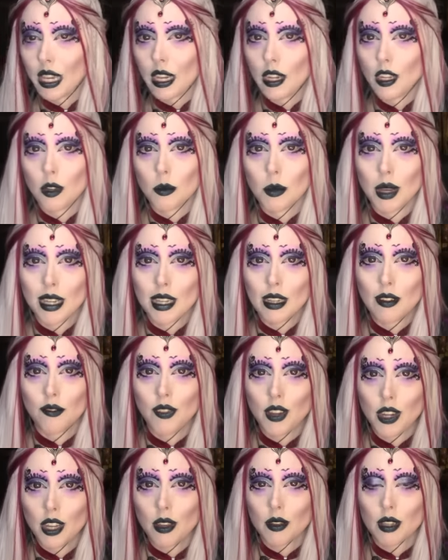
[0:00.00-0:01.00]
and you're making
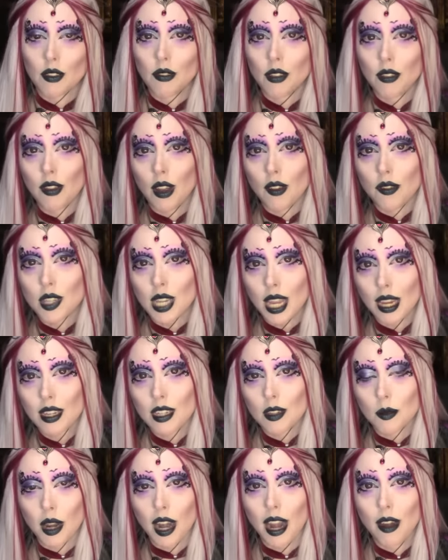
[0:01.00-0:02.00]
videos every 5 seconds
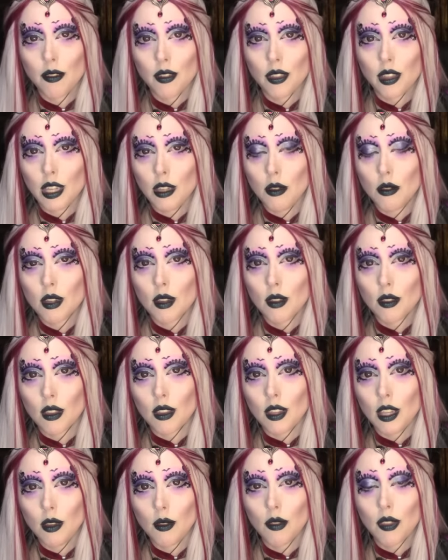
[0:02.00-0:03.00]
about everything you do
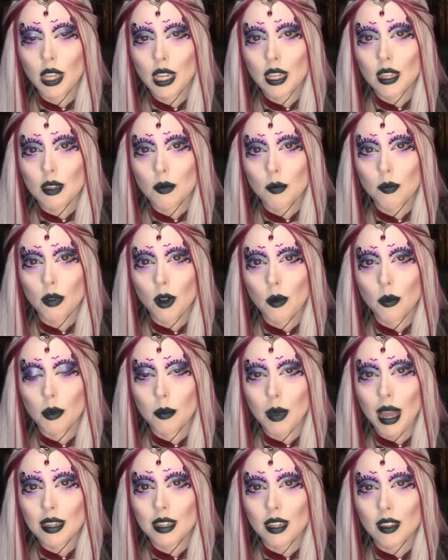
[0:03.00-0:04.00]
that you think is
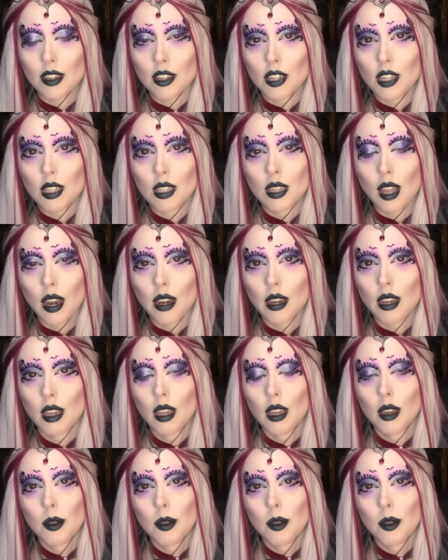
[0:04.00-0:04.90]
problematic that she's done,